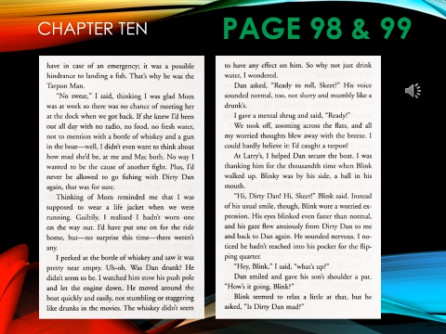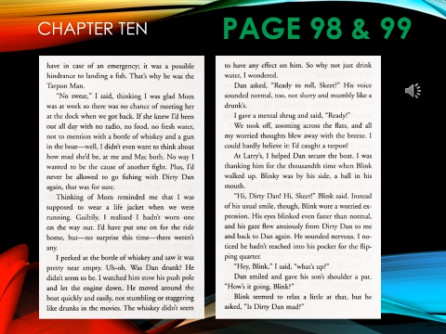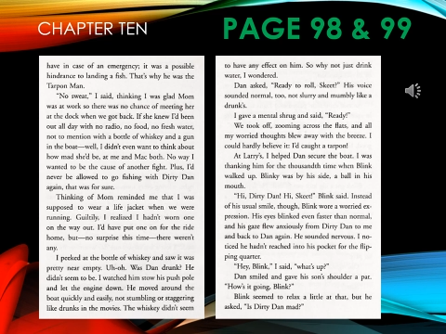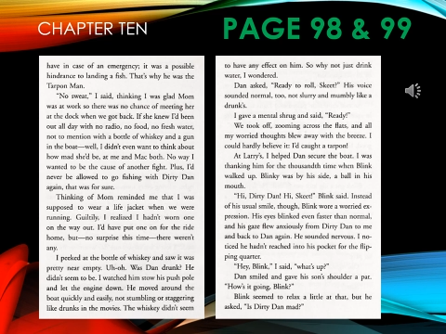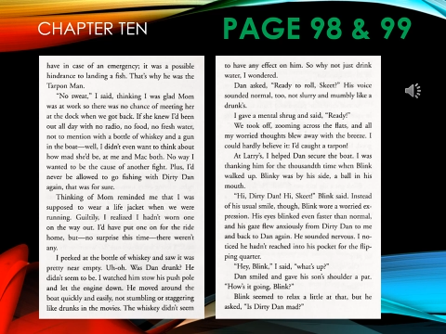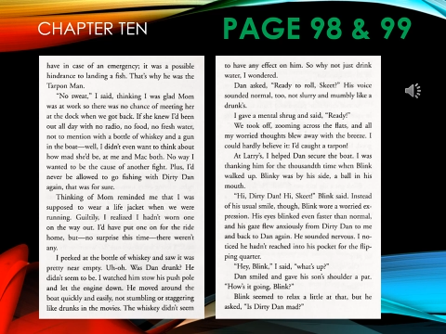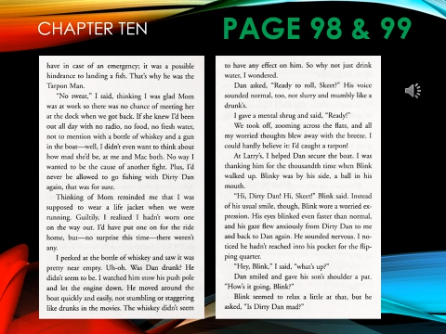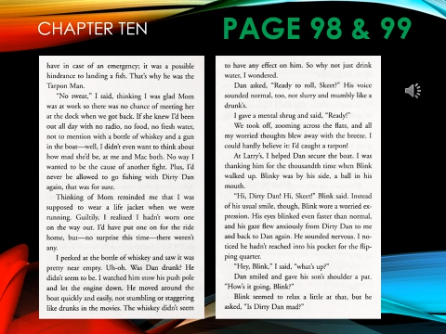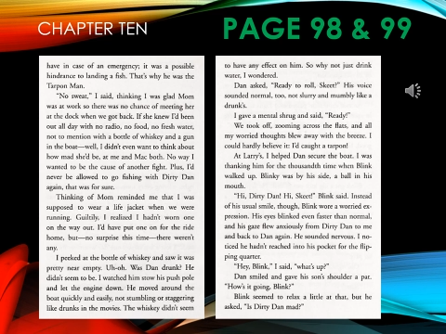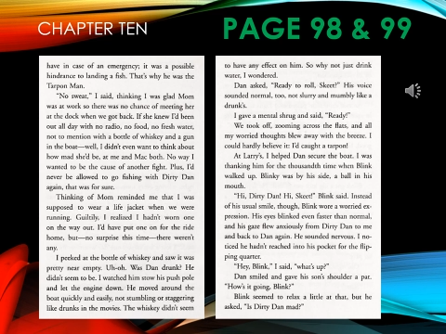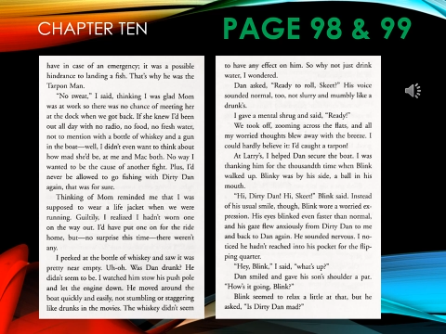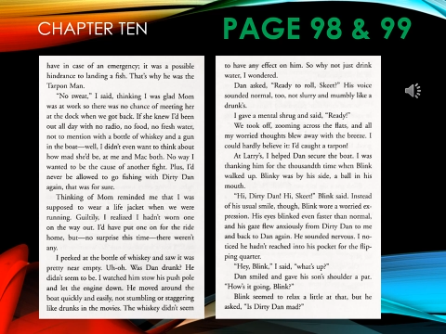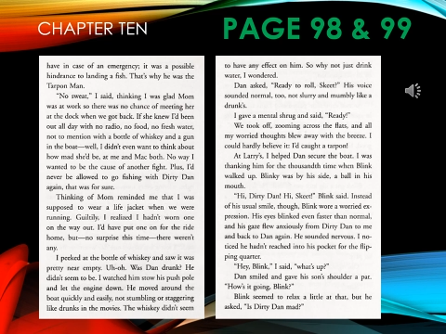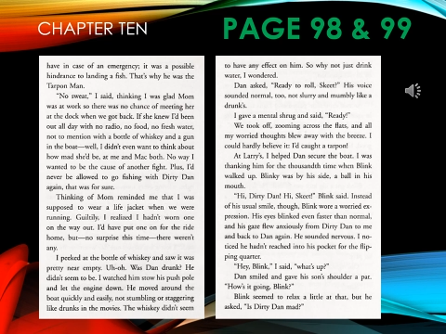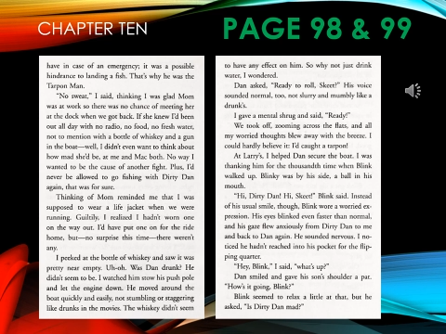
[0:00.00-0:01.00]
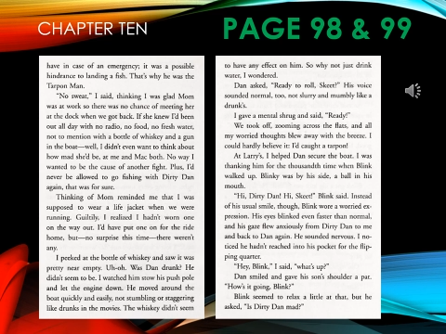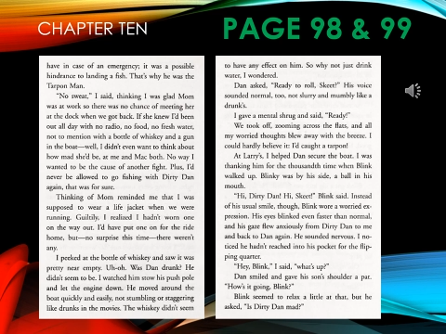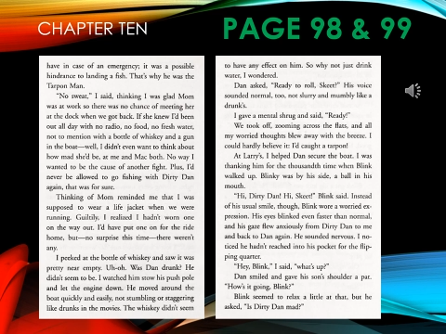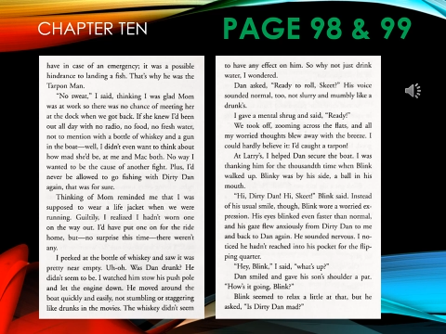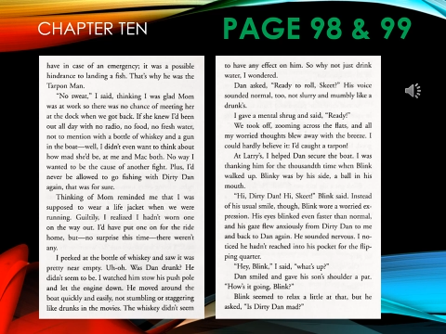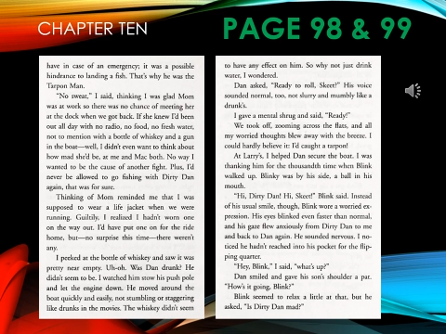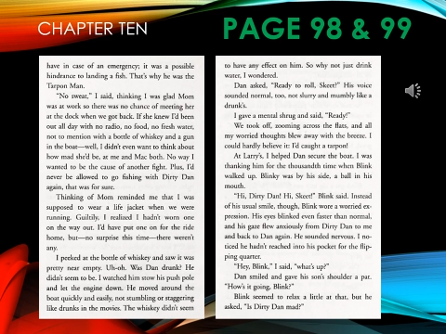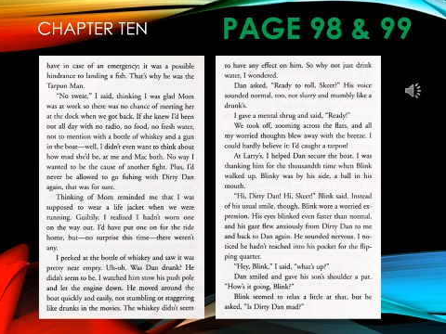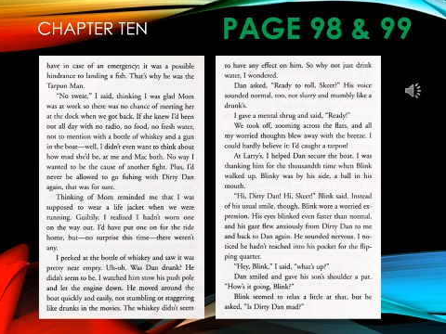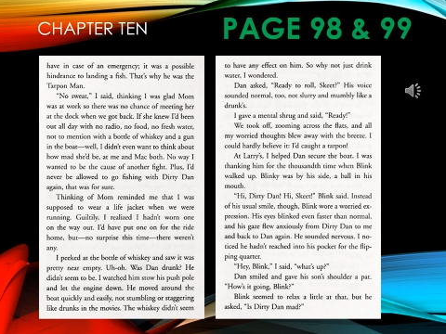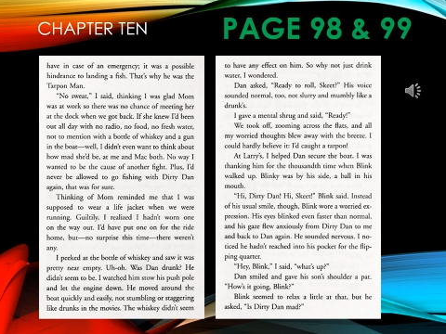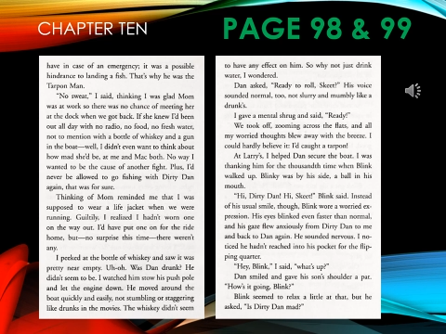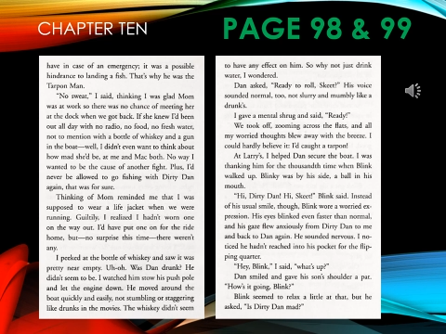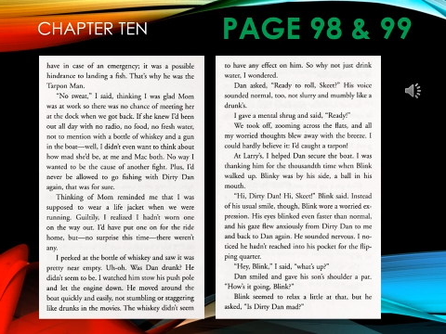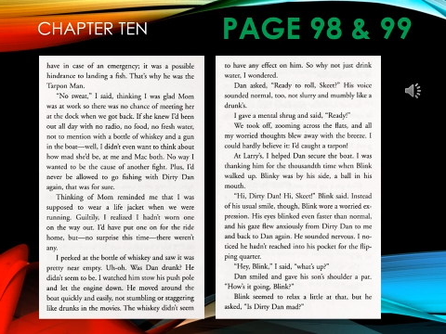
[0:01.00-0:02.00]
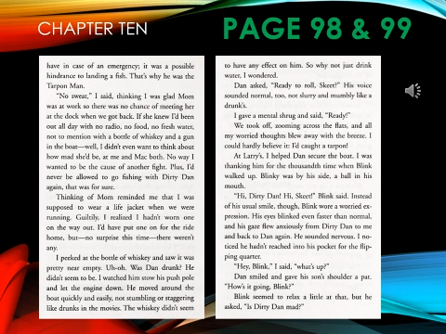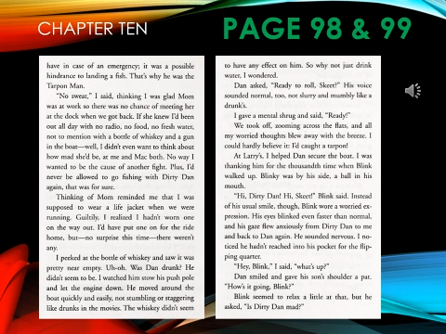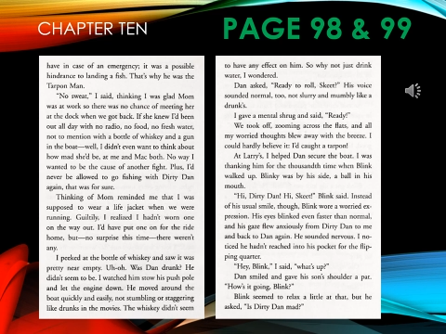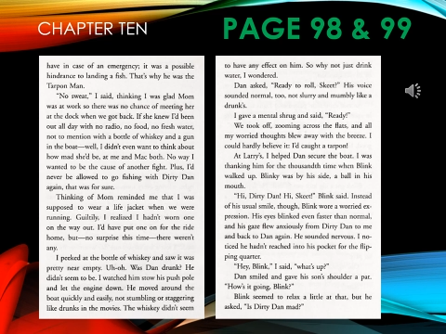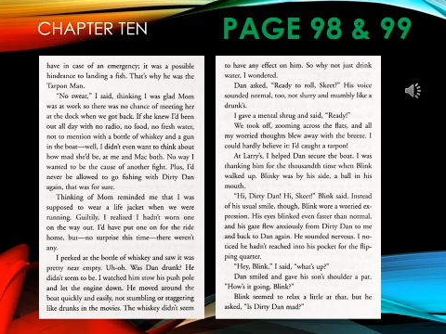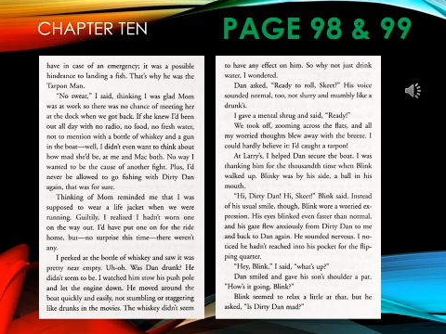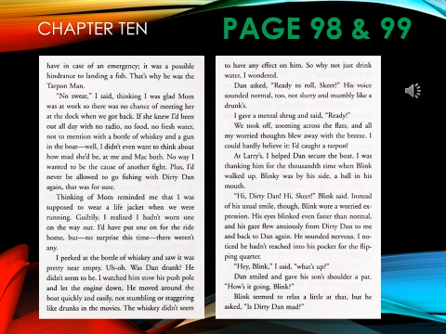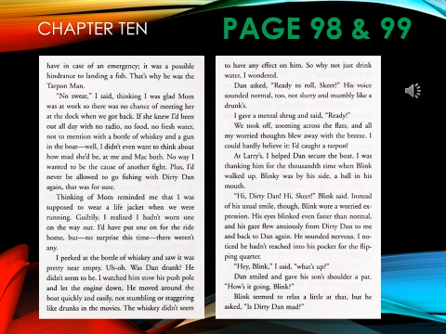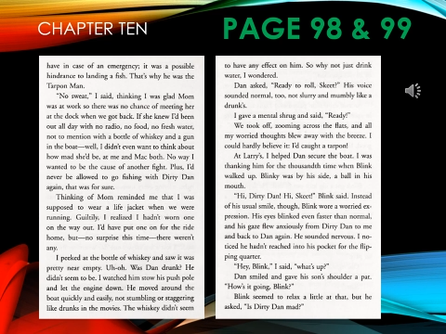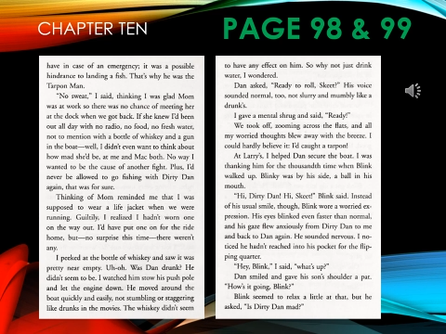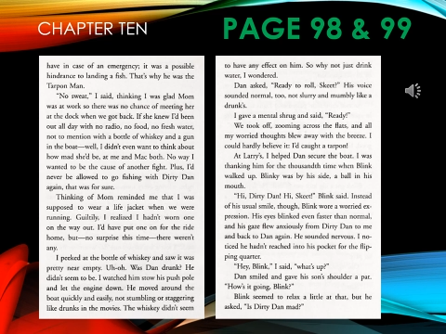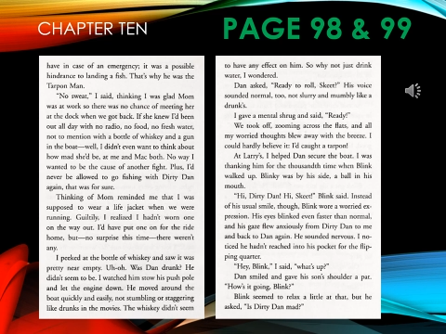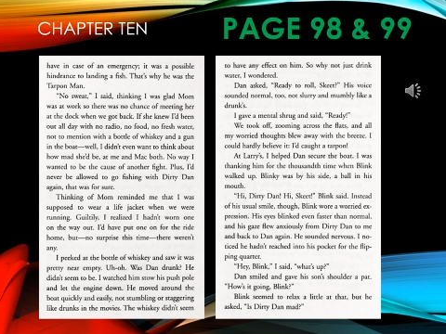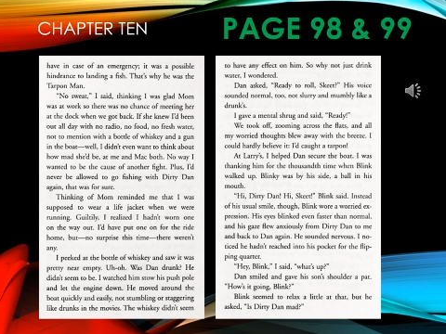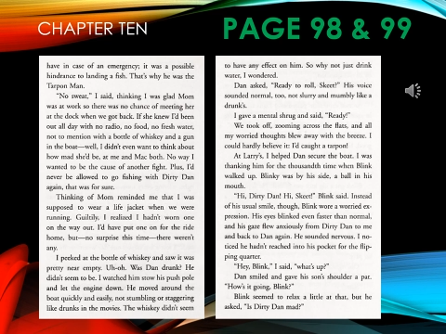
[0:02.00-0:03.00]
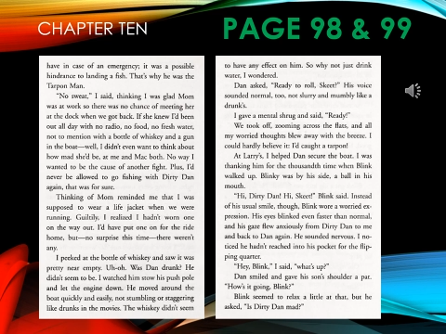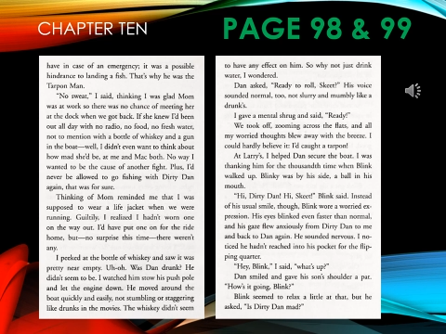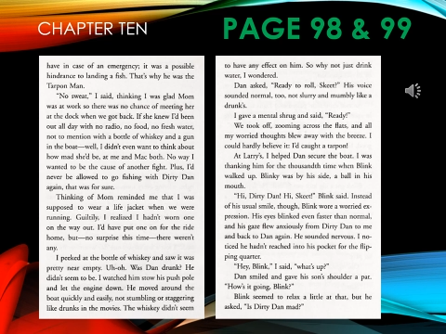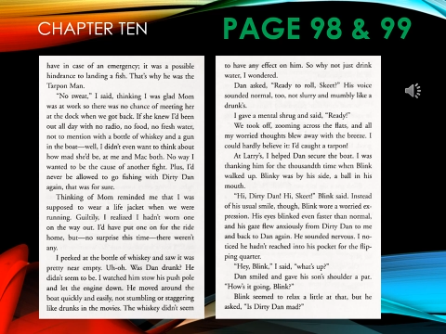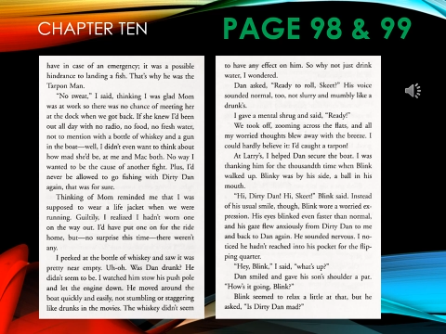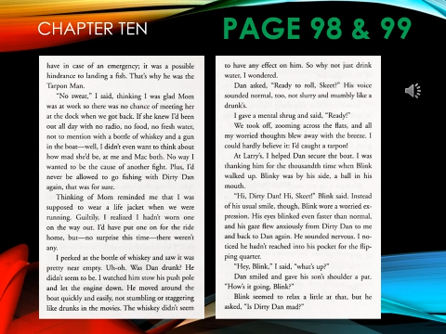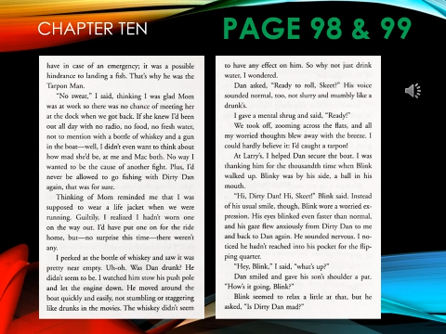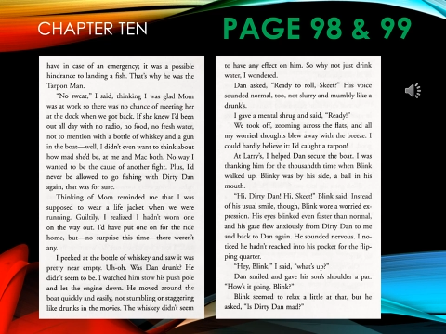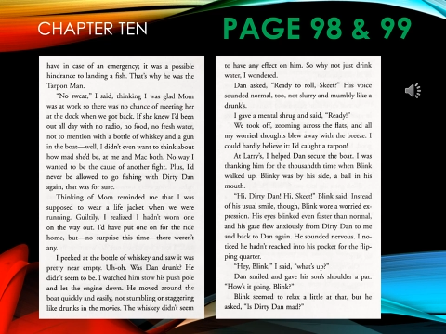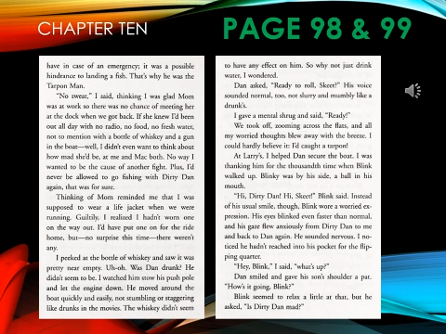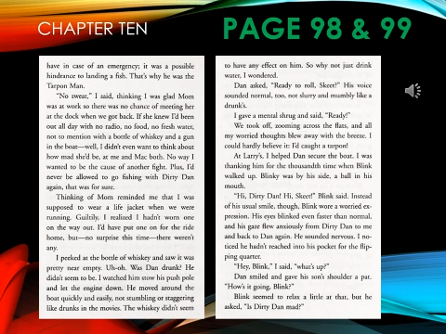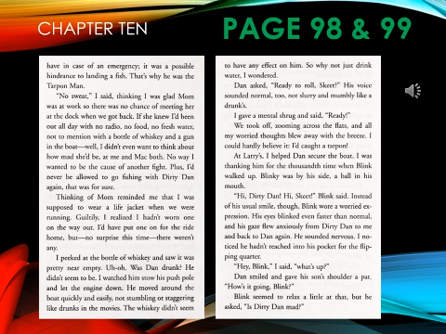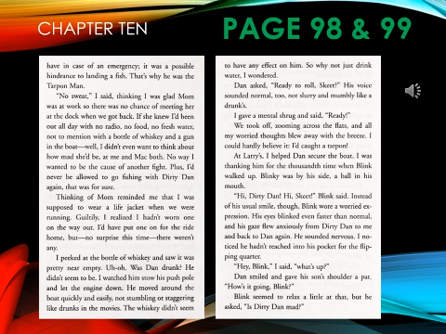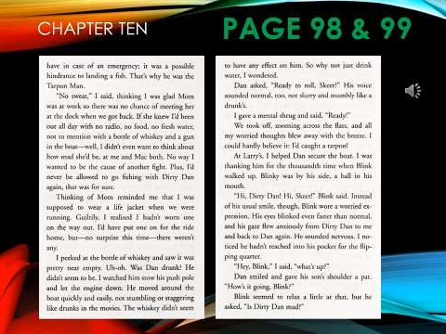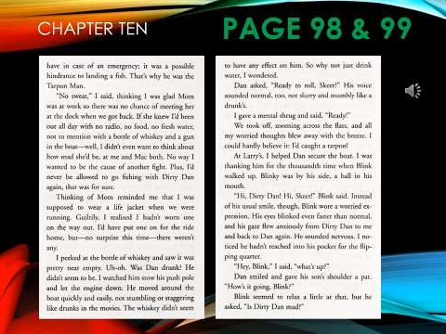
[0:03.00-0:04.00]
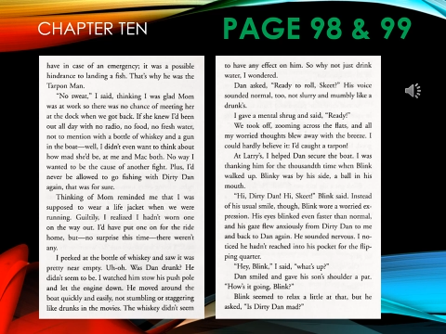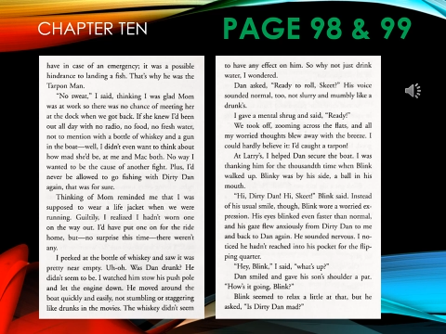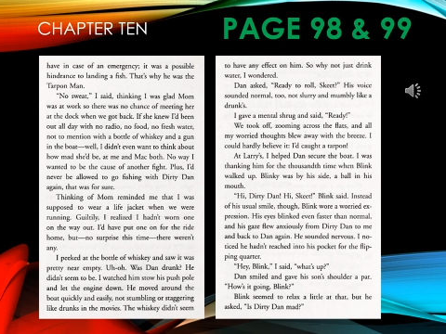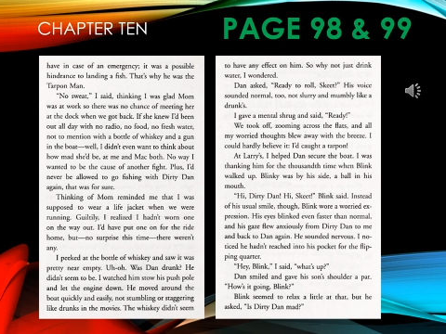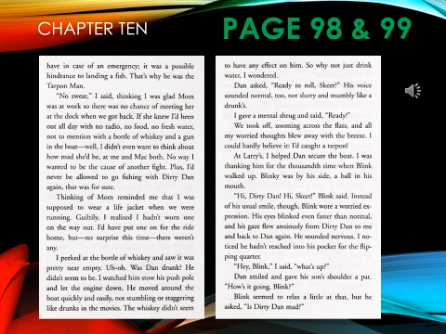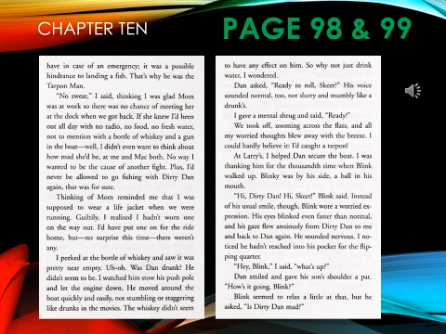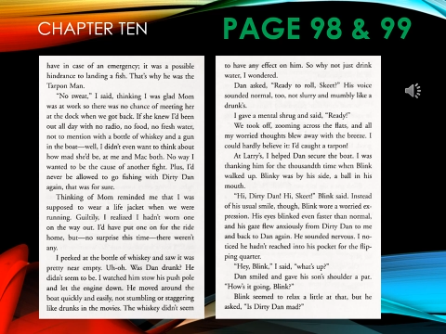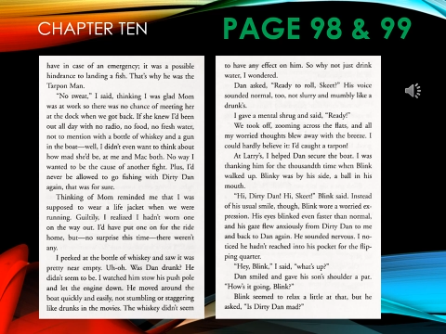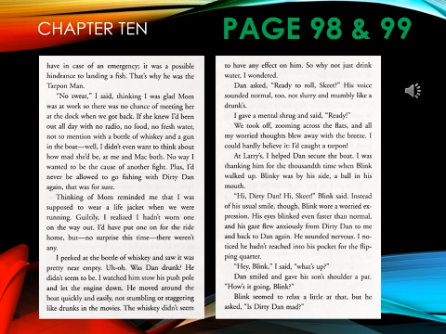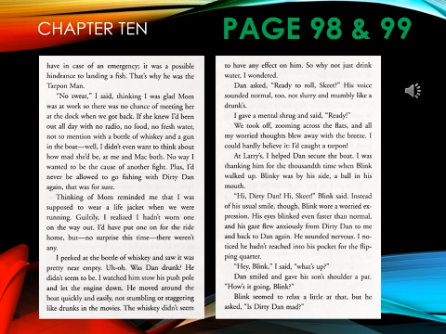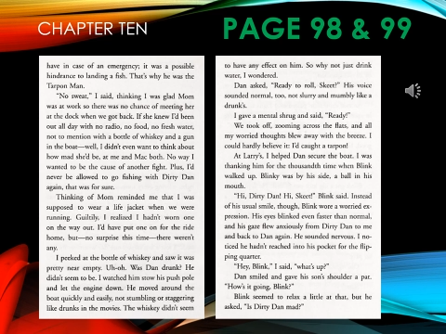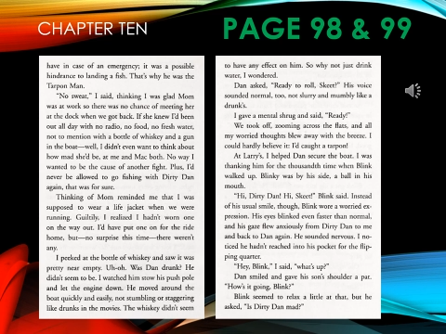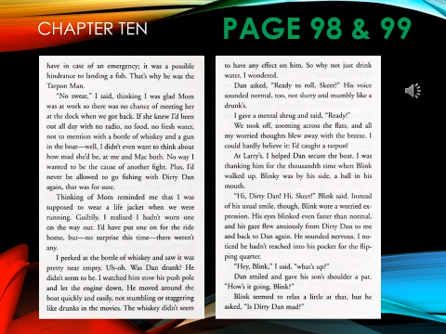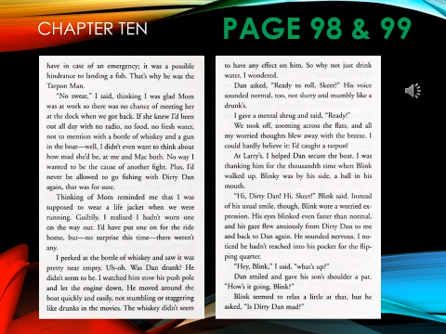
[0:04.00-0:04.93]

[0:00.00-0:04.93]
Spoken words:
Nobody's mouth can be seen.